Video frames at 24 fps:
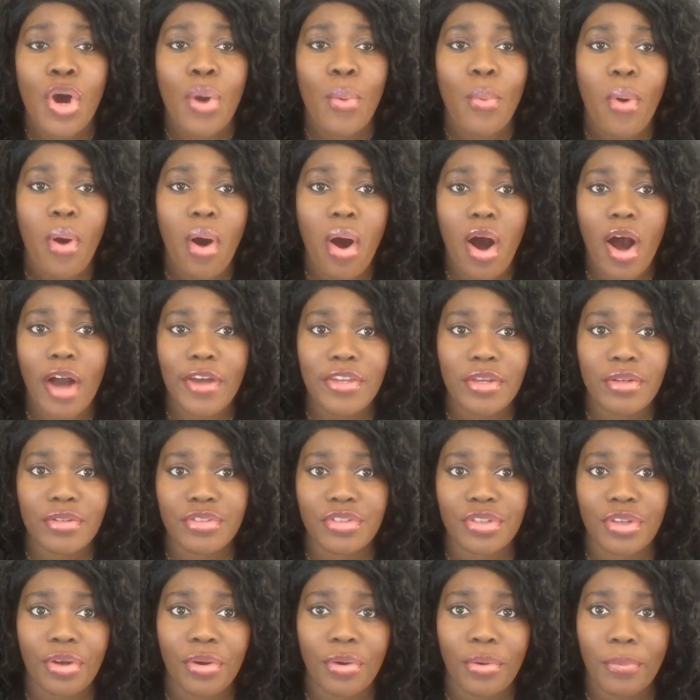Well, all you
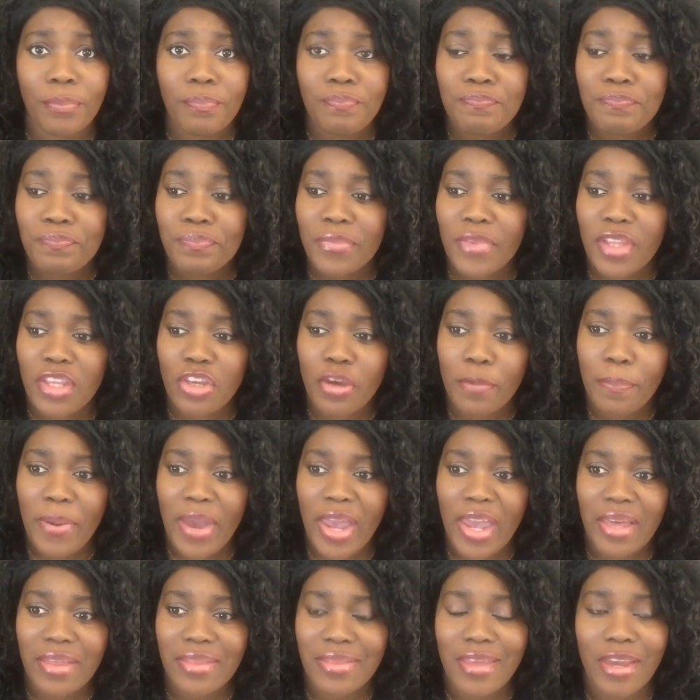do, you
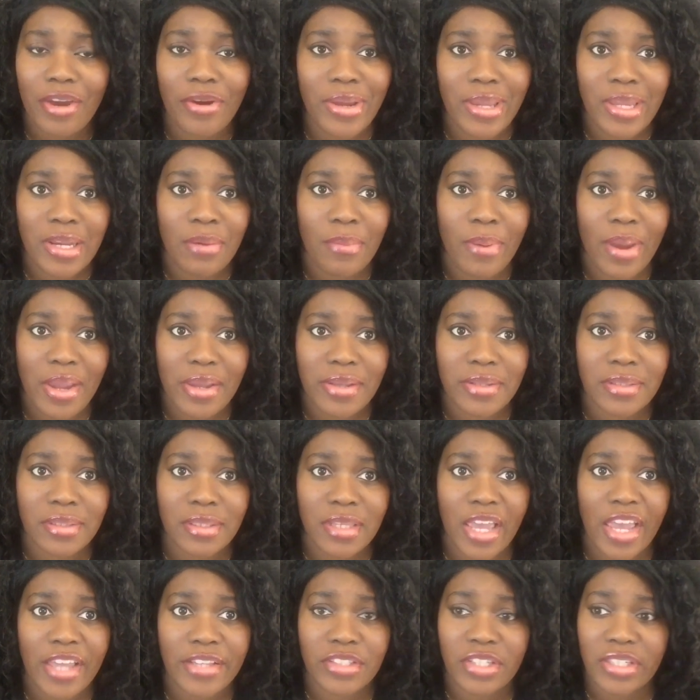pay it there anyways
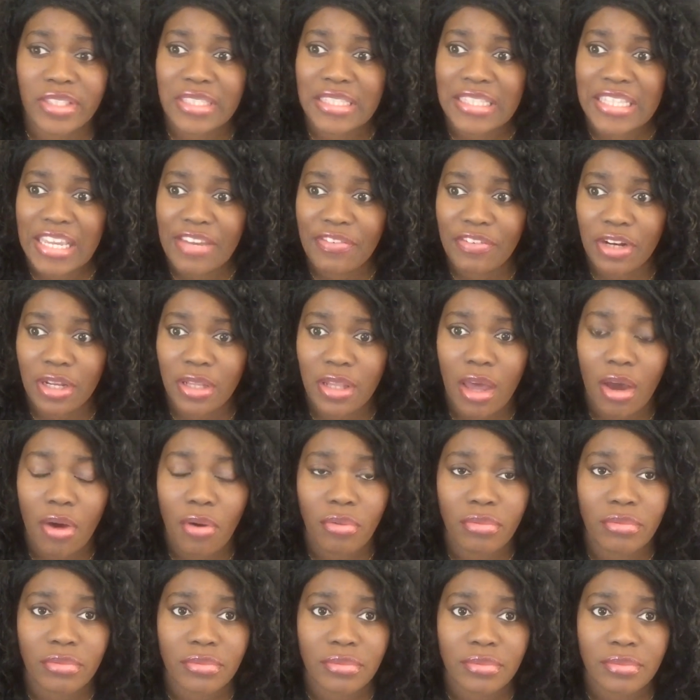and just leave it
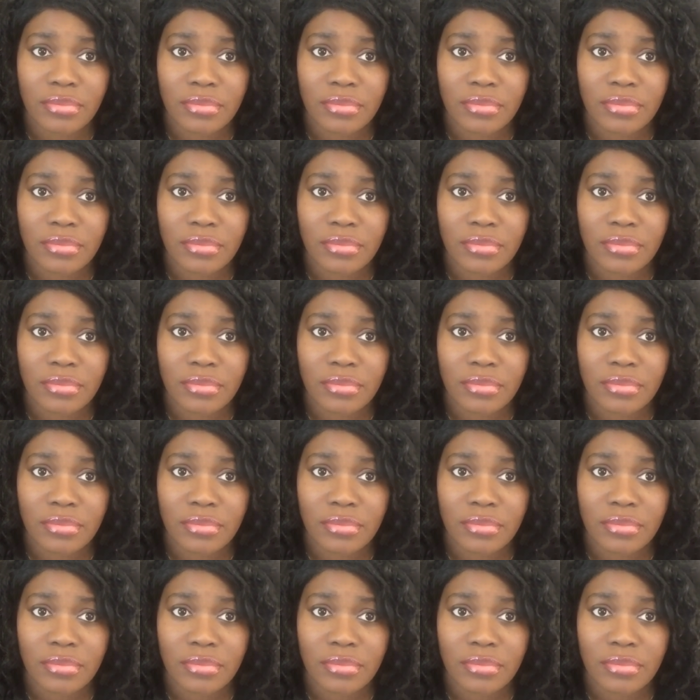alone.